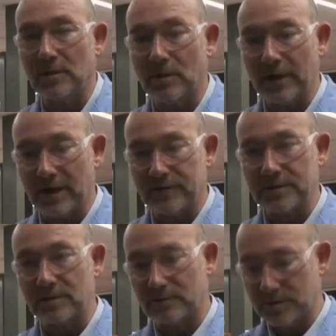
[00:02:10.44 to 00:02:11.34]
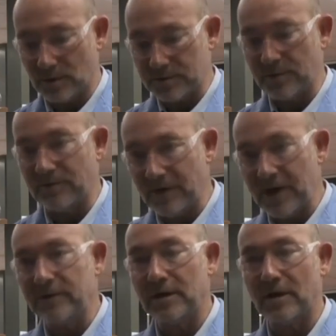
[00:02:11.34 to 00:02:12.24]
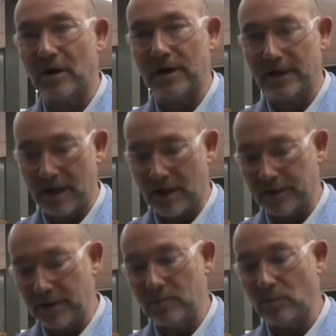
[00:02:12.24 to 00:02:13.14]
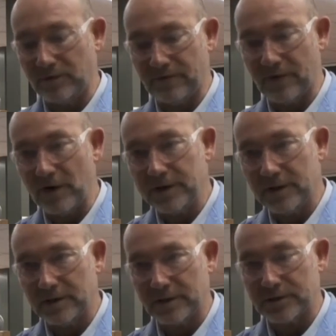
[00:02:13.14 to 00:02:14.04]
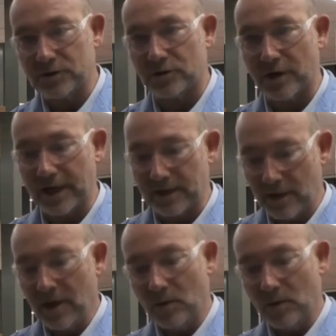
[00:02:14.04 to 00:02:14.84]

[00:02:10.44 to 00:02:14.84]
what we have to do is once we've found the algae, we find the elite strain,